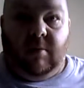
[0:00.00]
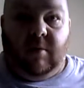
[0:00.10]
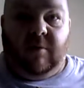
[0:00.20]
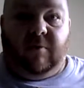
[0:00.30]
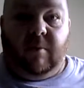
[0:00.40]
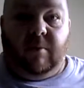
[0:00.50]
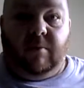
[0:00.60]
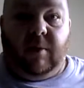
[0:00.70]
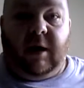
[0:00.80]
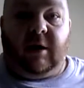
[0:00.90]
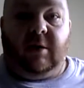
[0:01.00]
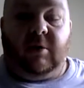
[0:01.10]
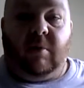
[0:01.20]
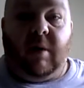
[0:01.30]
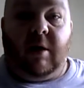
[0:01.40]
moved from England
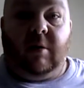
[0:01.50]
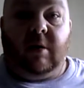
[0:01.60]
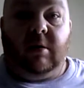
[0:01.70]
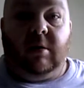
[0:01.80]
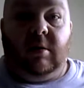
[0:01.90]
to America,